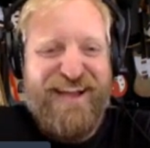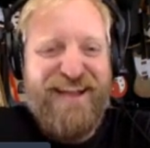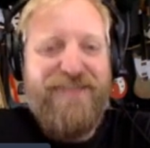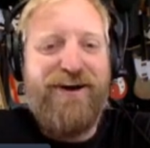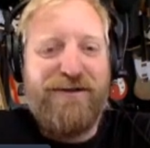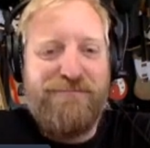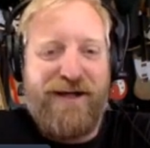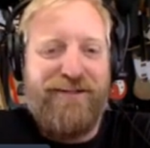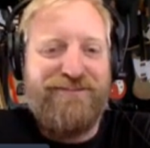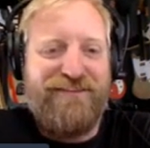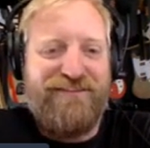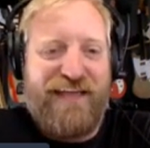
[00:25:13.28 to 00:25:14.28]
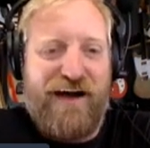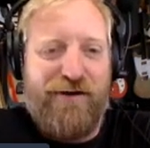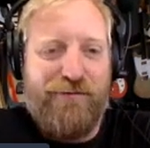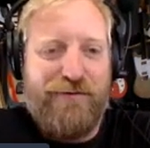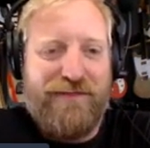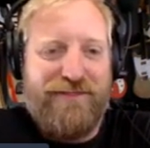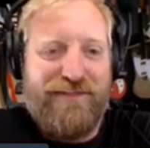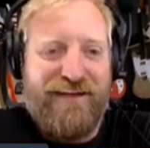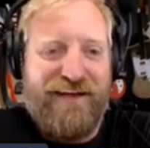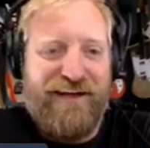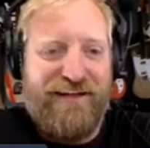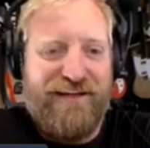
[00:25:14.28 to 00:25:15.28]
You got to balance this out with
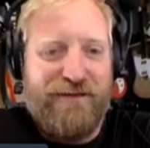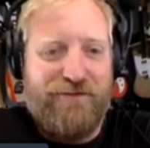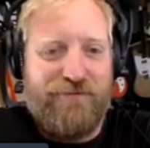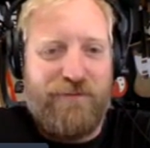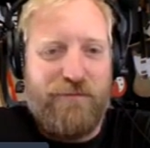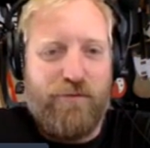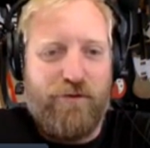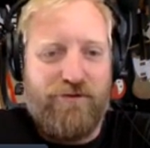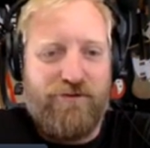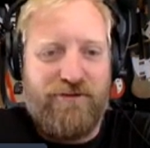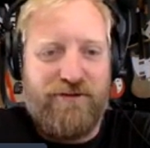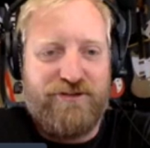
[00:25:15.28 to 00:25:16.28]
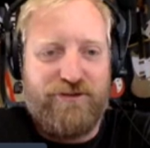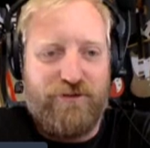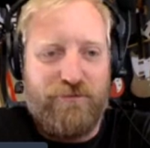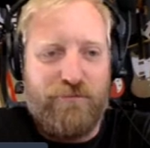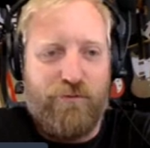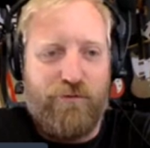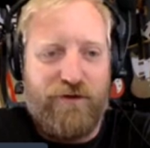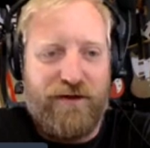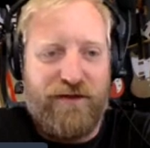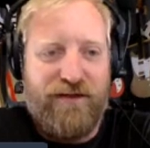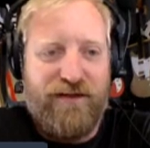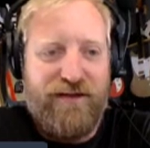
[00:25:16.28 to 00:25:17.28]
something more traditional. Right. I got to go
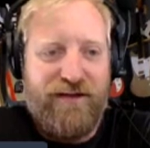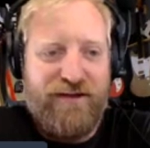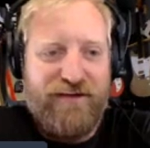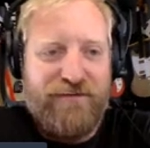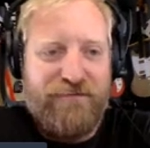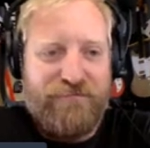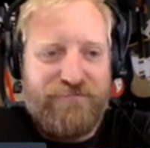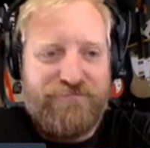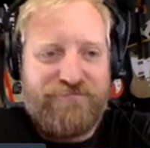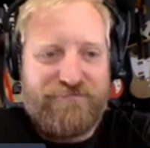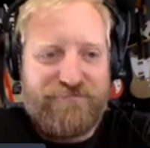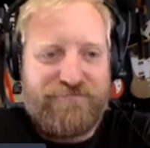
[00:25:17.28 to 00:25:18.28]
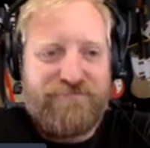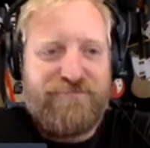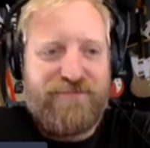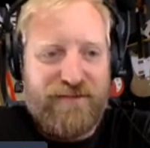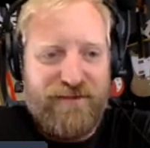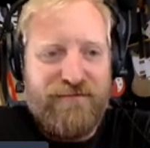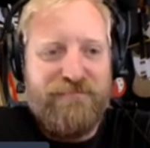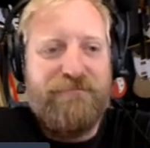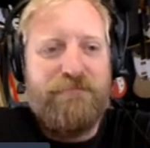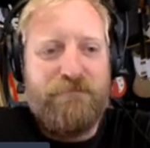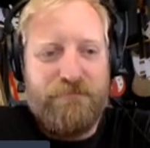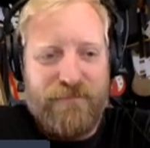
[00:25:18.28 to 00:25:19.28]
get like an Abasi Concepts
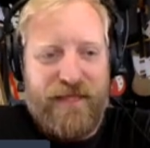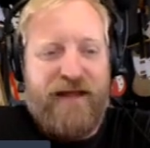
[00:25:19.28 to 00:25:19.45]
8-string.